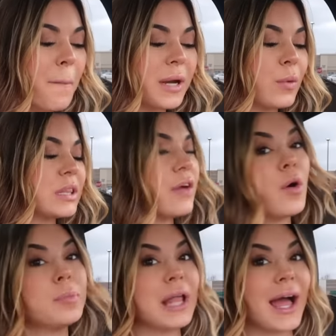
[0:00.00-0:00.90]
But I would love
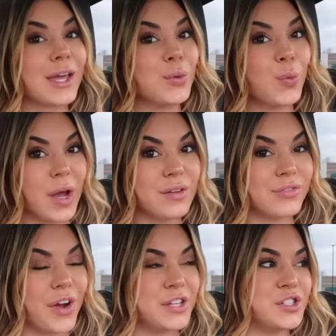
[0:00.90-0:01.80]
a black and white
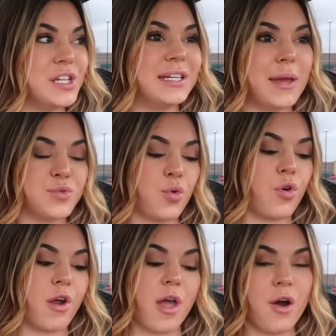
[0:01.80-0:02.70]
Frenchie named
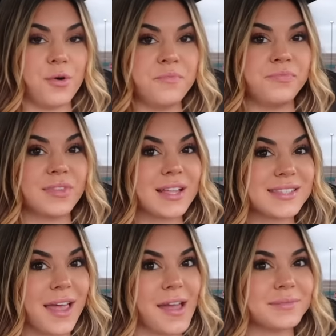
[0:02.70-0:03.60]
Oreo.
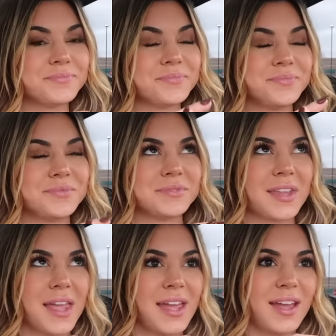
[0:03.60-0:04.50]
That's like
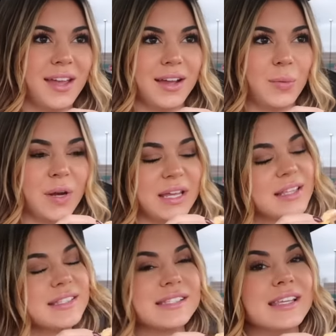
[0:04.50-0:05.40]
what I
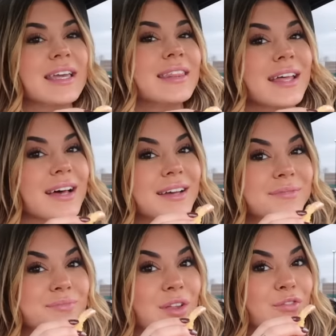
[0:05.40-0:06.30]
can see in
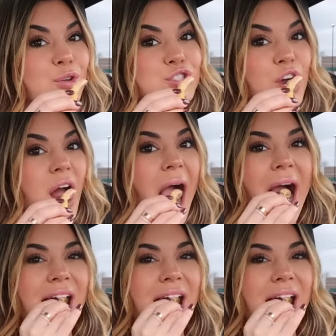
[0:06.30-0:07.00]
the future.